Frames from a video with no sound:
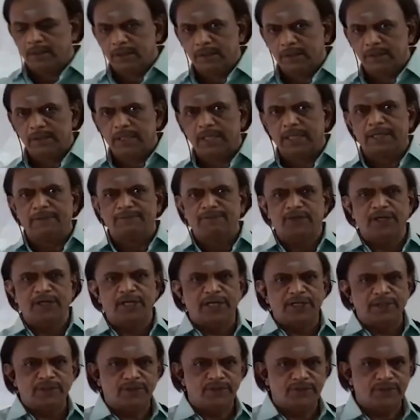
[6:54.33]
The
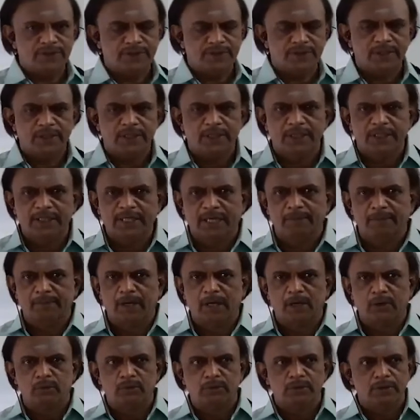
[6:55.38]
lieutenants came
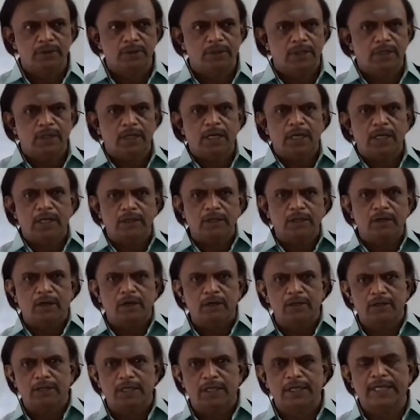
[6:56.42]
out and
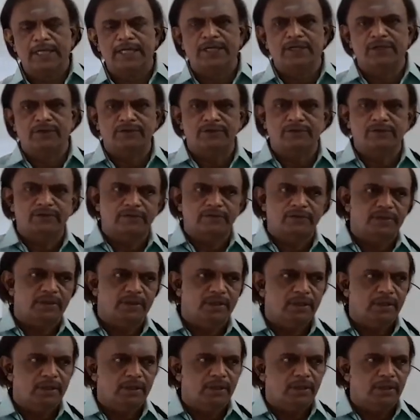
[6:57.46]
called the ladies.
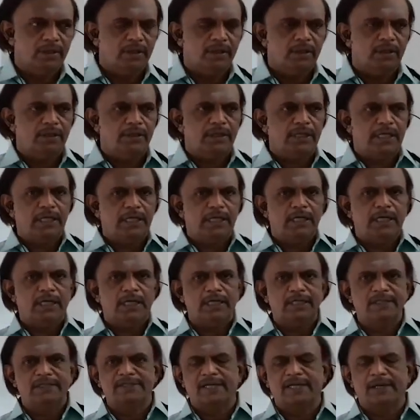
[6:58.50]
Dear
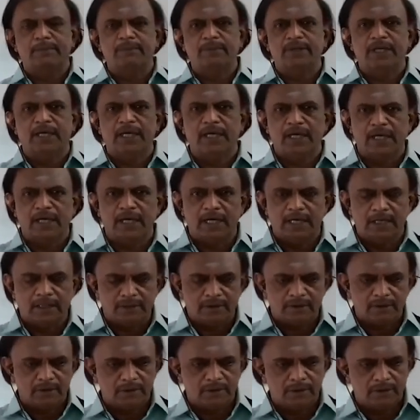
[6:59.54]
ladies, come here.